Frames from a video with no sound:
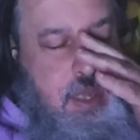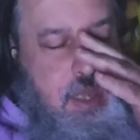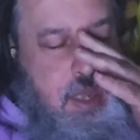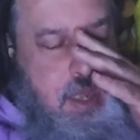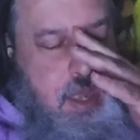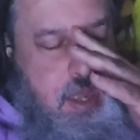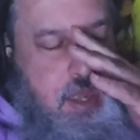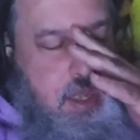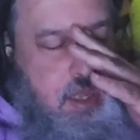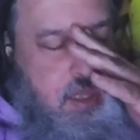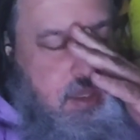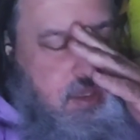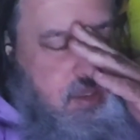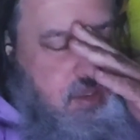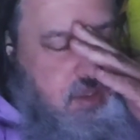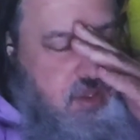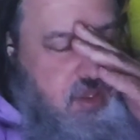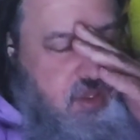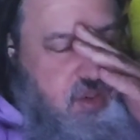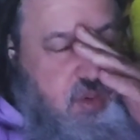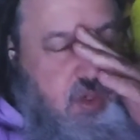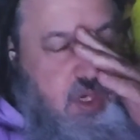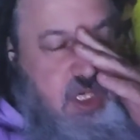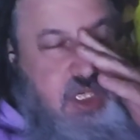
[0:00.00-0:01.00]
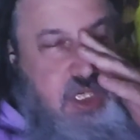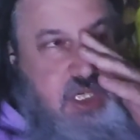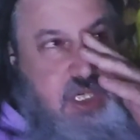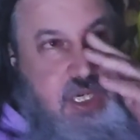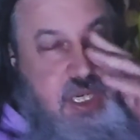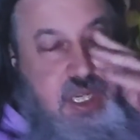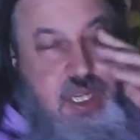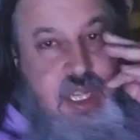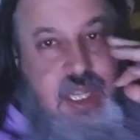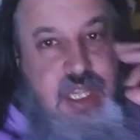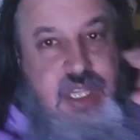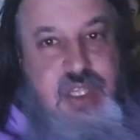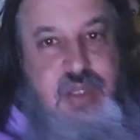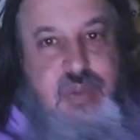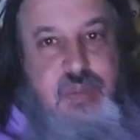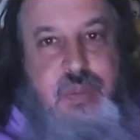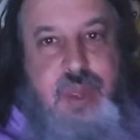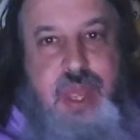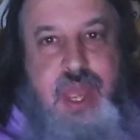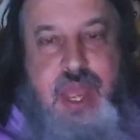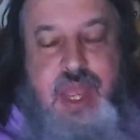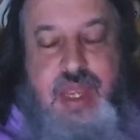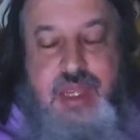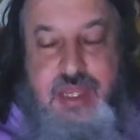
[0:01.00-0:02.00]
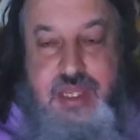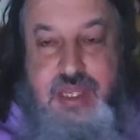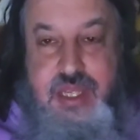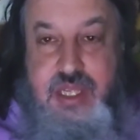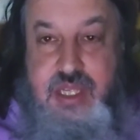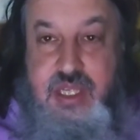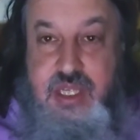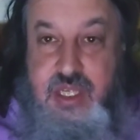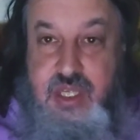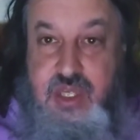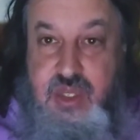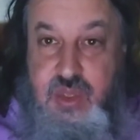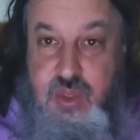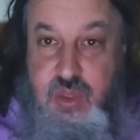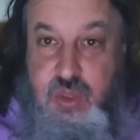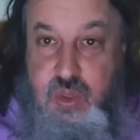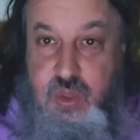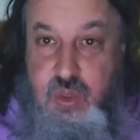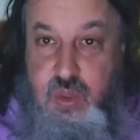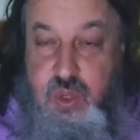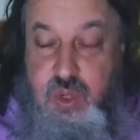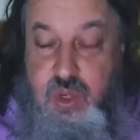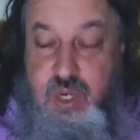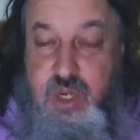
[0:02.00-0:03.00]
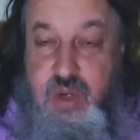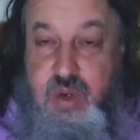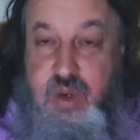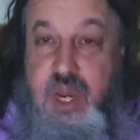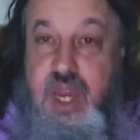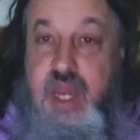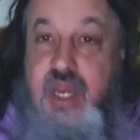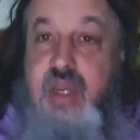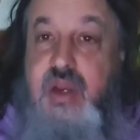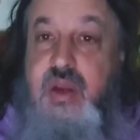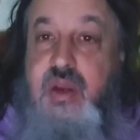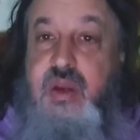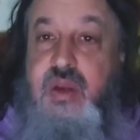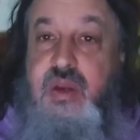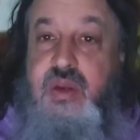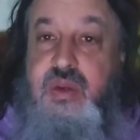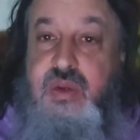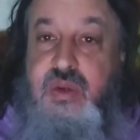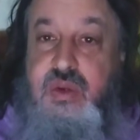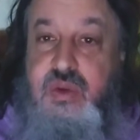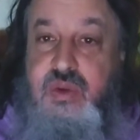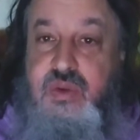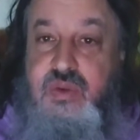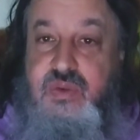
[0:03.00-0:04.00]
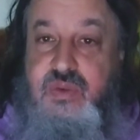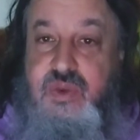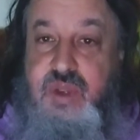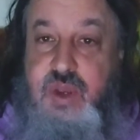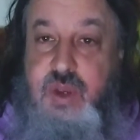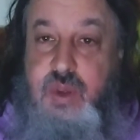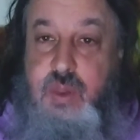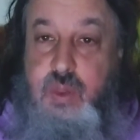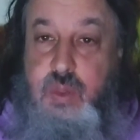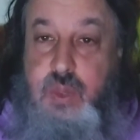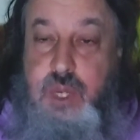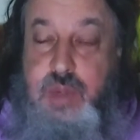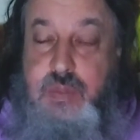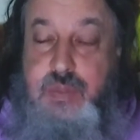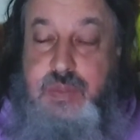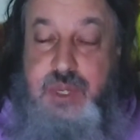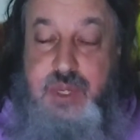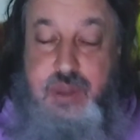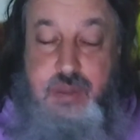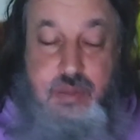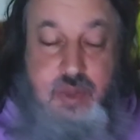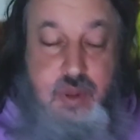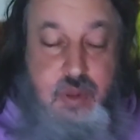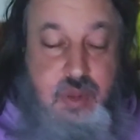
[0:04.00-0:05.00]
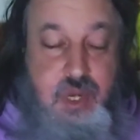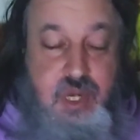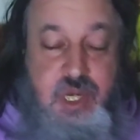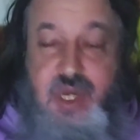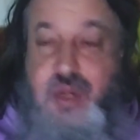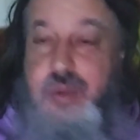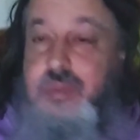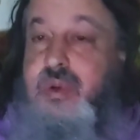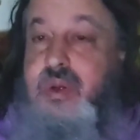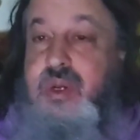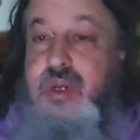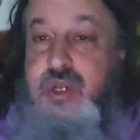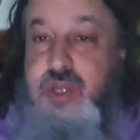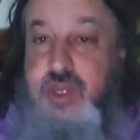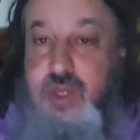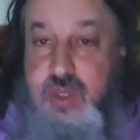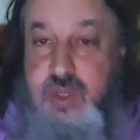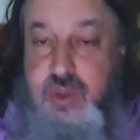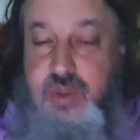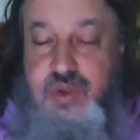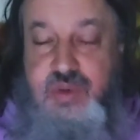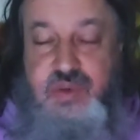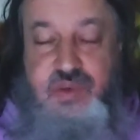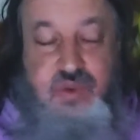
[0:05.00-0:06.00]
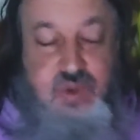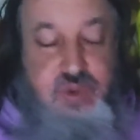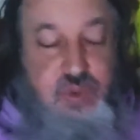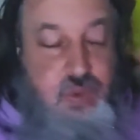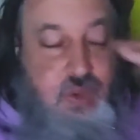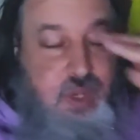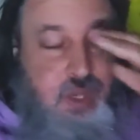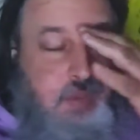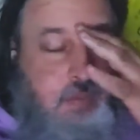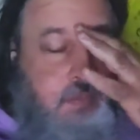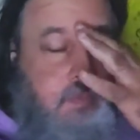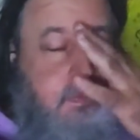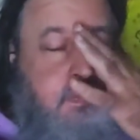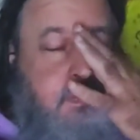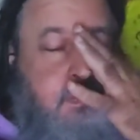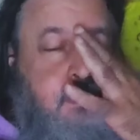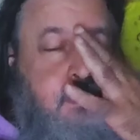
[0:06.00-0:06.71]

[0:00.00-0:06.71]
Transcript: And so the question is the bags, and this is sort of where you're at your sort of uh, red pill moment number two, if you will.